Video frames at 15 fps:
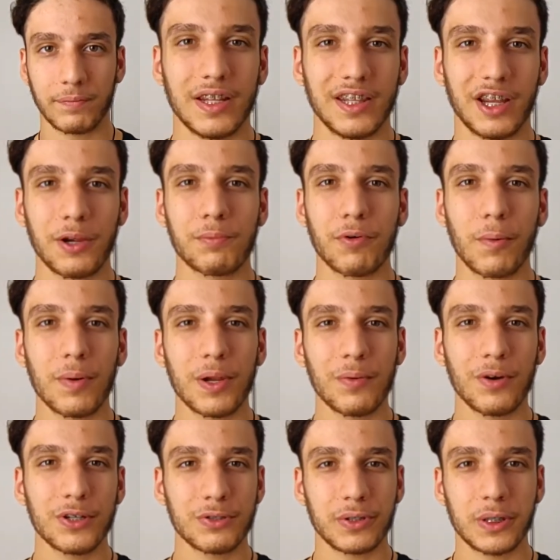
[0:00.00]
Now, you're probably
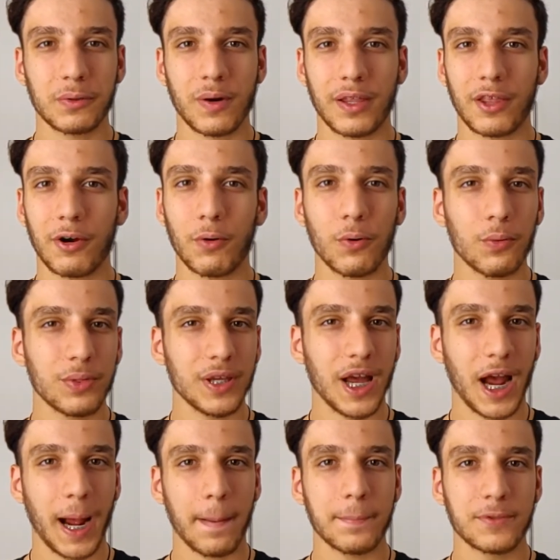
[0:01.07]
wondering whether all the
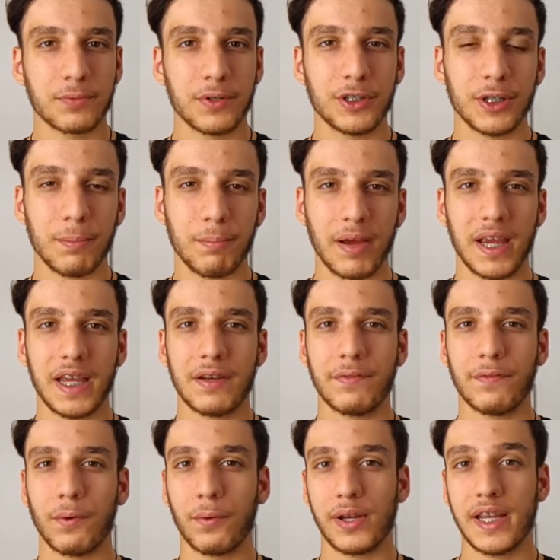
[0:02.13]
apps which are made
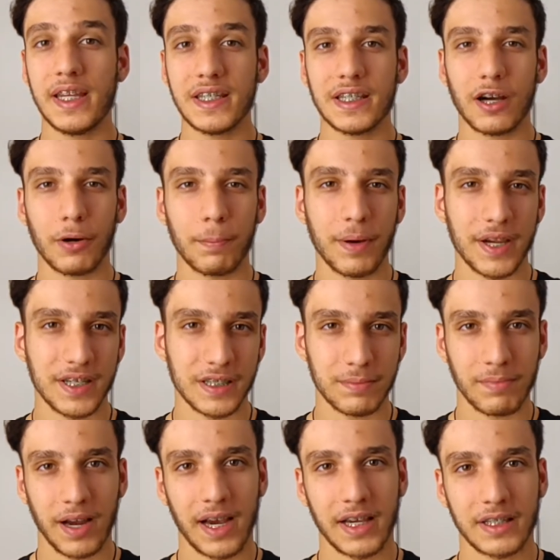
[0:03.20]
for Intel-based
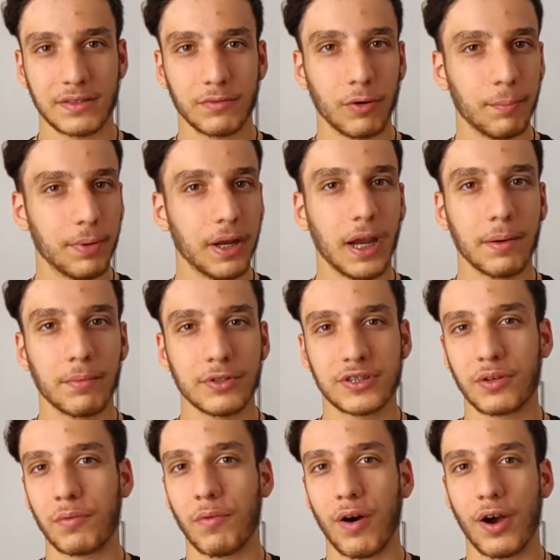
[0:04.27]
Macs will be able to
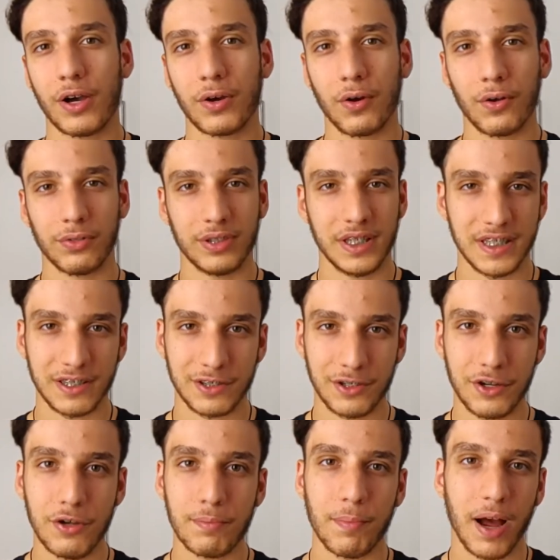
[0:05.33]
work on these
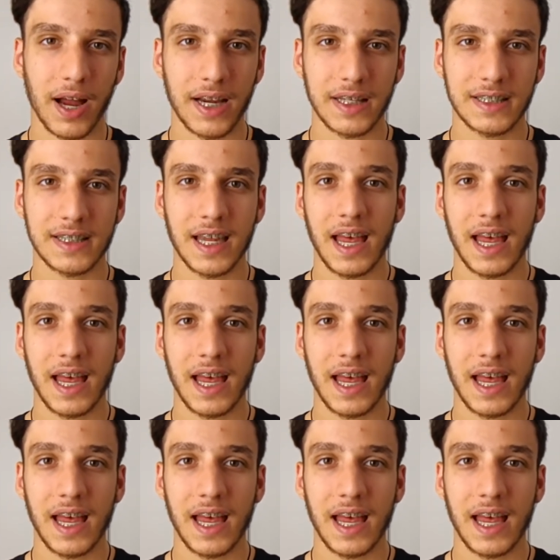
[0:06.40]
new Macs.